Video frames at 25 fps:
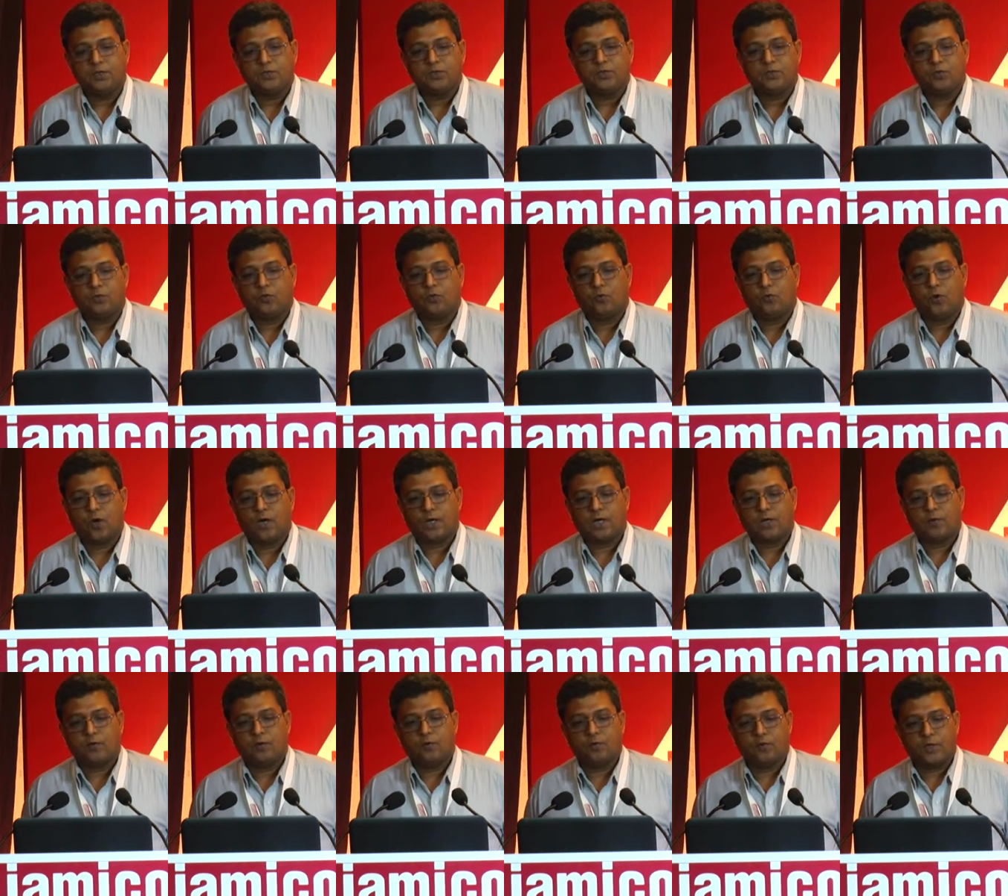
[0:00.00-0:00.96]
So
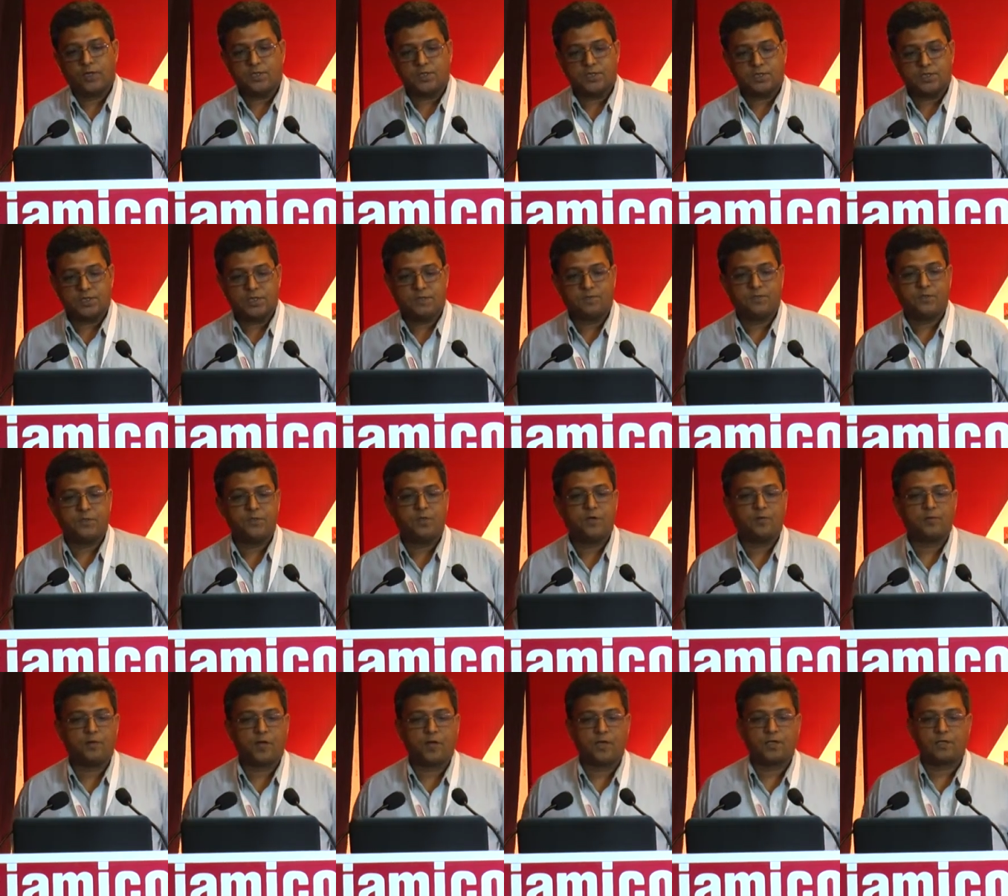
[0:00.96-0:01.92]
what is safety
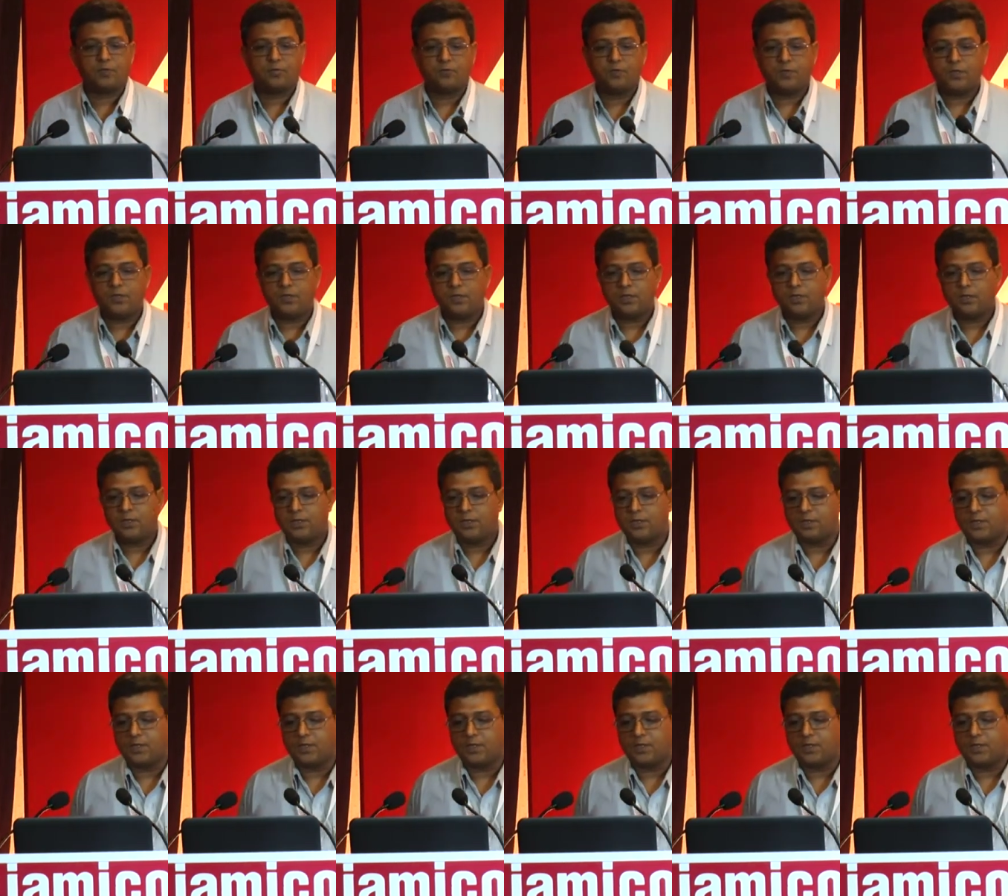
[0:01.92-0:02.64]
of curcumin?